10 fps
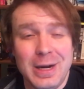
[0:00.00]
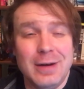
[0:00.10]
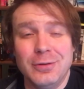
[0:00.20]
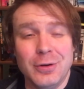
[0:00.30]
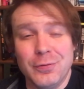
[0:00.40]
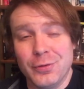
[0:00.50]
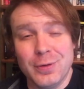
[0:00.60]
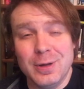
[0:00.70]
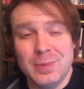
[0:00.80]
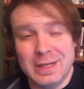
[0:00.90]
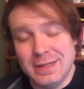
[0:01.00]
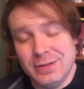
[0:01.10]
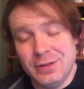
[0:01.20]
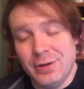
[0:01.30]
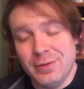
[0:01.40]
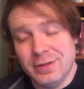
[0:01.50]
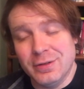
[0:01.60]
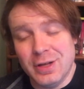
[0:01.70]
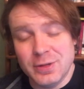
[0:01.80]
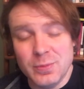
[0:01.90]
but I don't know for real because, you know, it's a
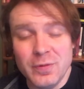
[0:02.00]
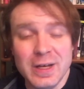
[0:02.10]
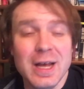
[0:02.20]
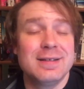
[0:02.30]
lost movie,